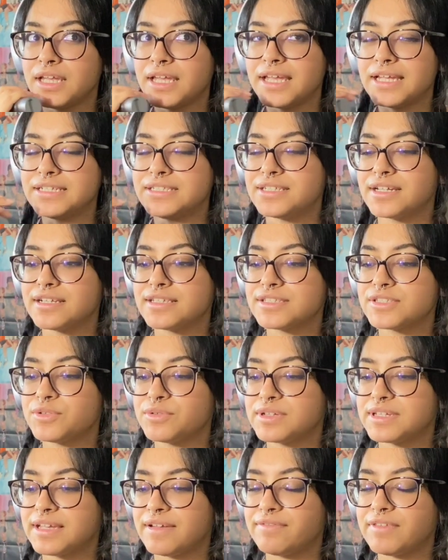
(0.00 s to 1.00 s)
It does
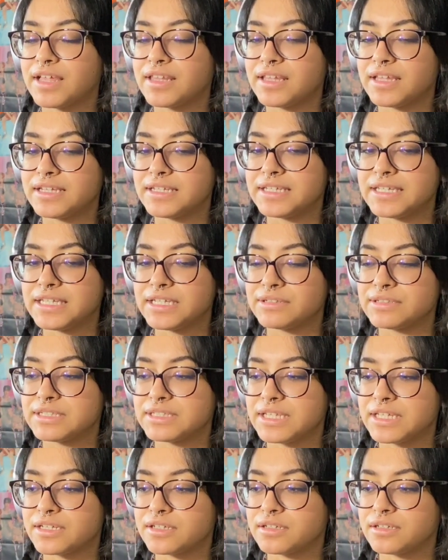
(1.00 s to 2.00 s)
still give that like eerie,
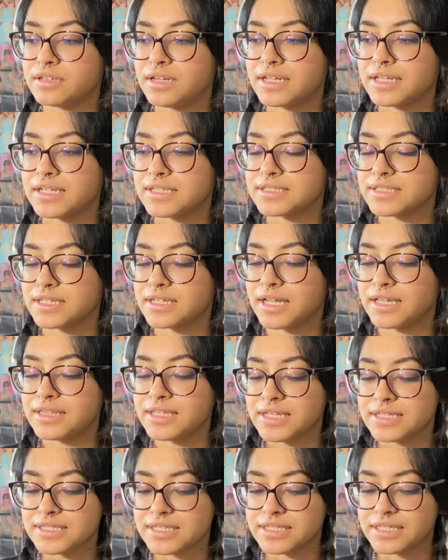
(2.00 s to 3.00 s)
like I guess, like I
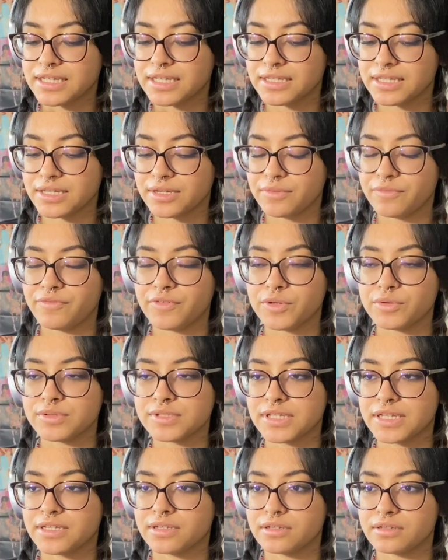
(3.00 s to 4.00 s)
think I said, like it like
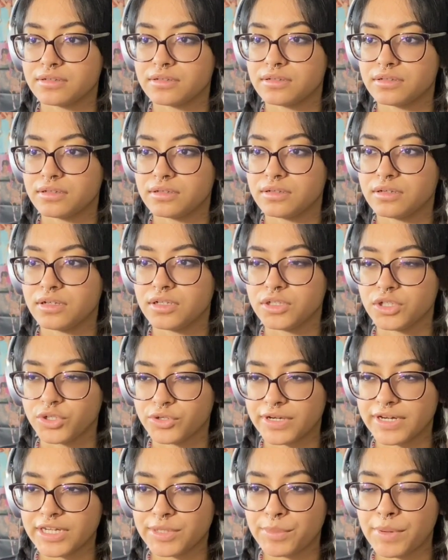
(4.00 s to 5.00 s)
feels like
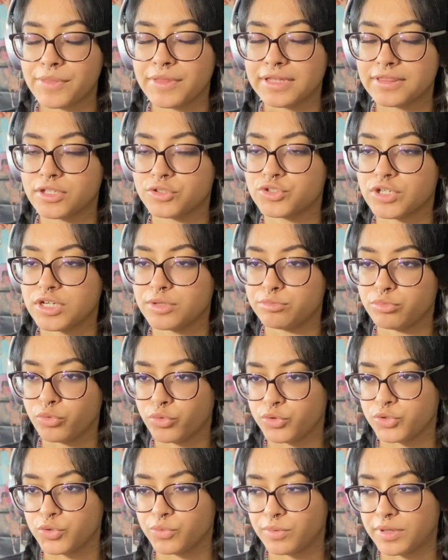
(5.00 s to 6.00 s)
alluring in a way, like they're trying to
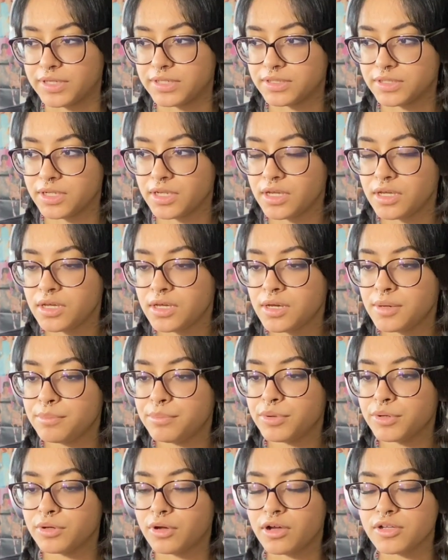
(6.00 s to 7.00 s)
pull you in,
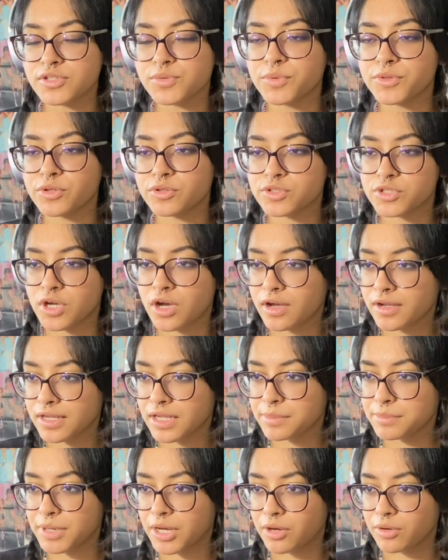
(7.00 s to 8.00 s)
but also what they're
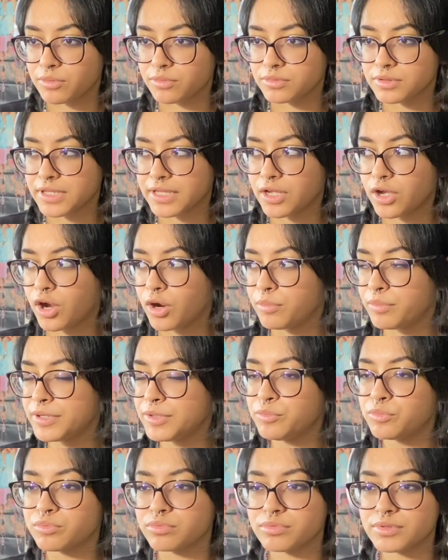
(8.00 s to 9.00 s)
talking about, like are we
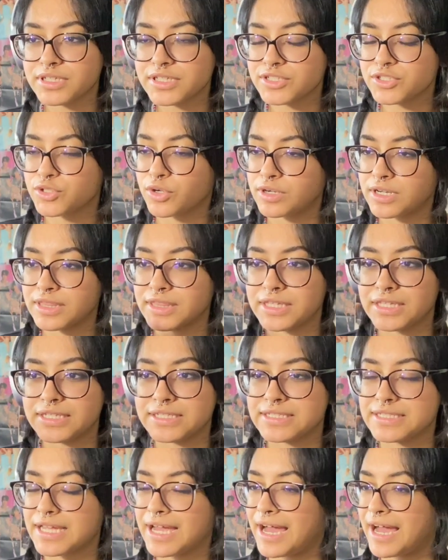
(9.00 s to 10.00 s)
restarting the
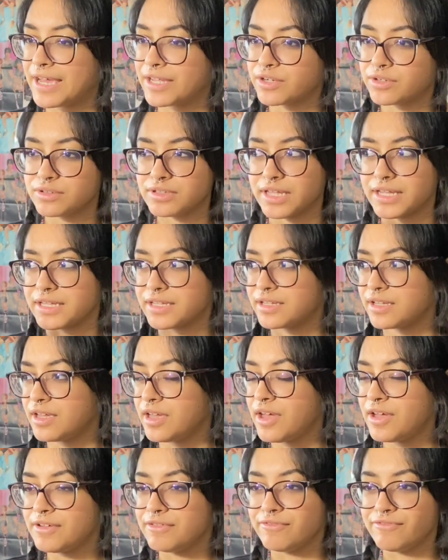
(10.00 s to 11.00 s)
entire like
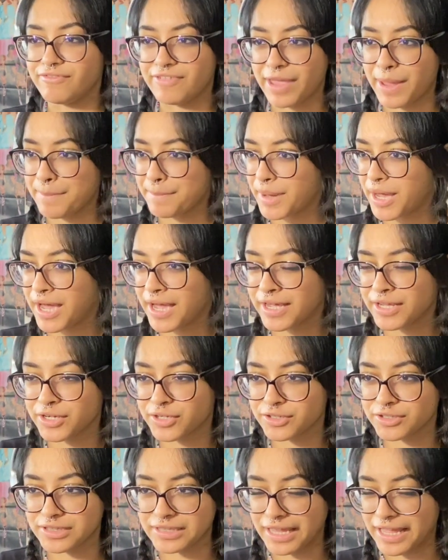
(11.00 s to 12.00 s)

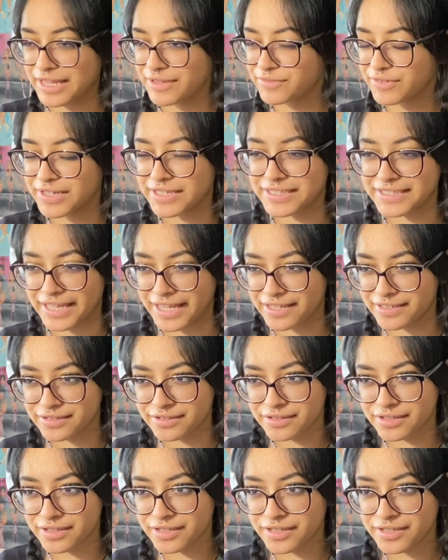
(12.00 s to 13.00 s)
vampire life
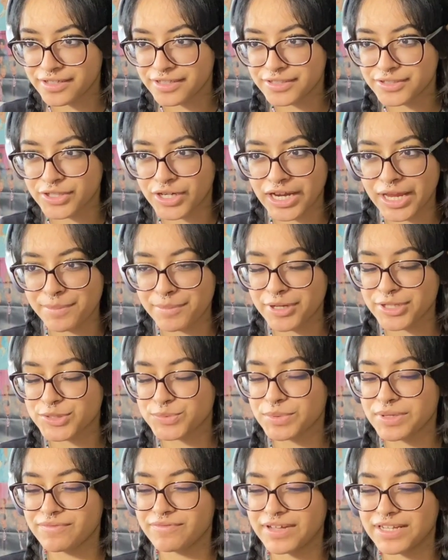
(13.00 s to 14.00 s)
again, talking about
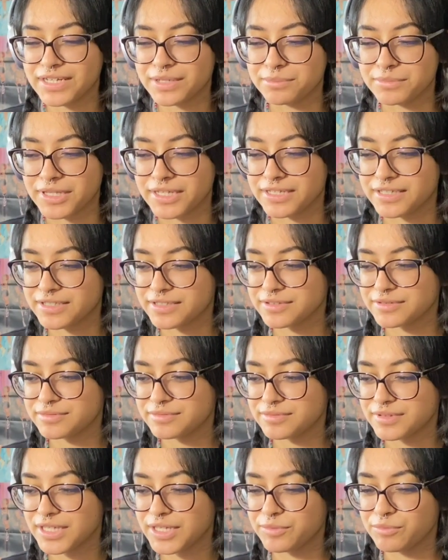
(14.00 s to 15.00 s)
sweet venom, like
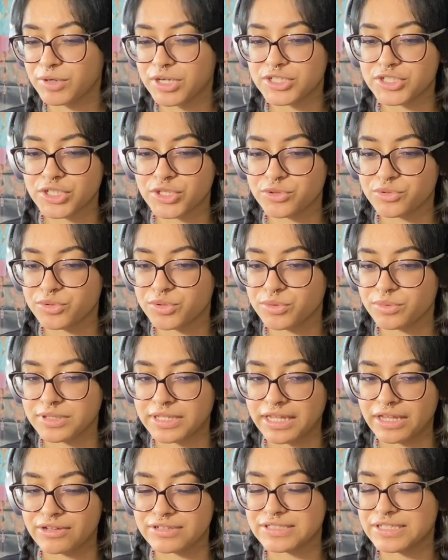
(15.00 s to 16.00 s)
it rushing through, and
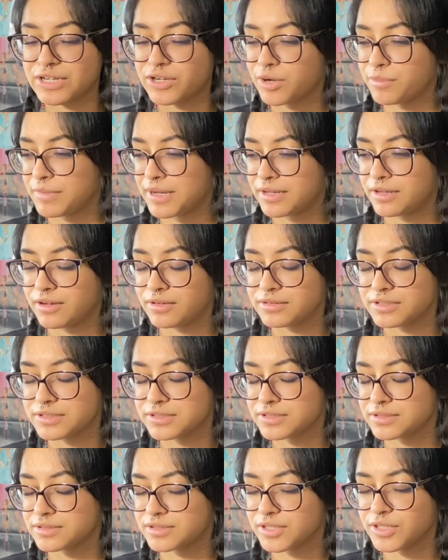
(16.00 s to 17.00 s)
like I'll sacrifice,
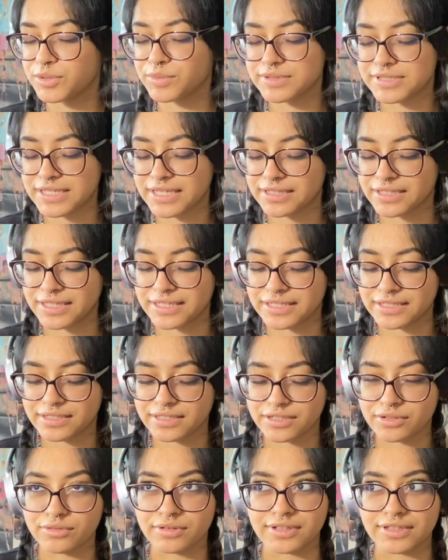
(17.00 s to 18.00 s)
Sunny was saying like
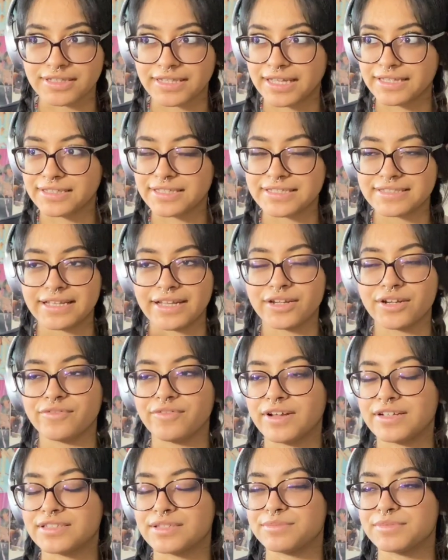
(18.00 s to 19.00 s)
he'll gladly
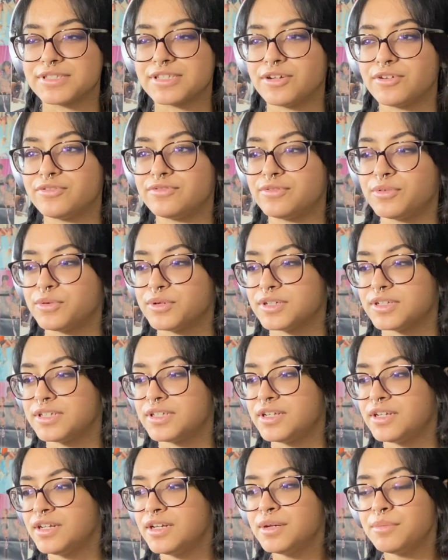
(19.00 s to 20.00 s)
sacrifice himself for,
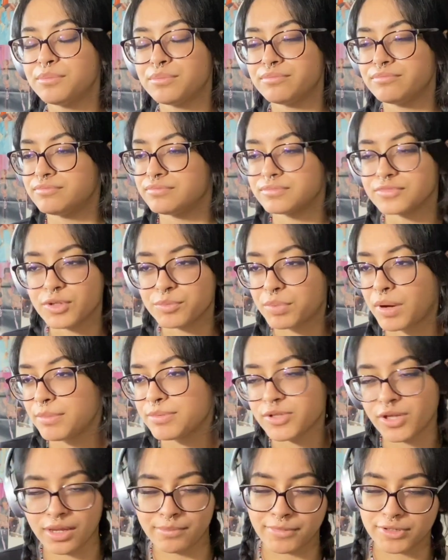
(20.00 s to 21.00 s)
they're
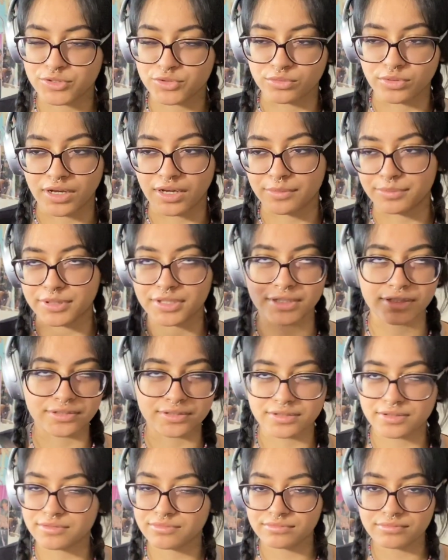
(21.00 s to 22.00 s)
probably talking about Suha,
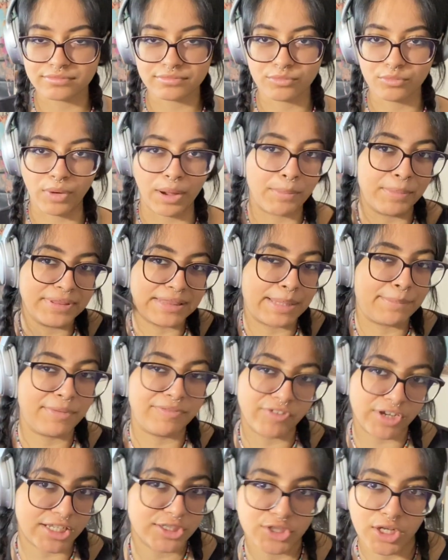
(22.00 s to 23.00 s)
because why wouldn't they be
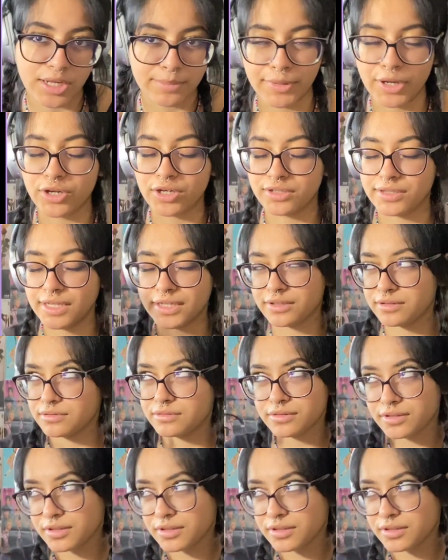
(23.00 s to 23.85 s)
fucking talking about her, like.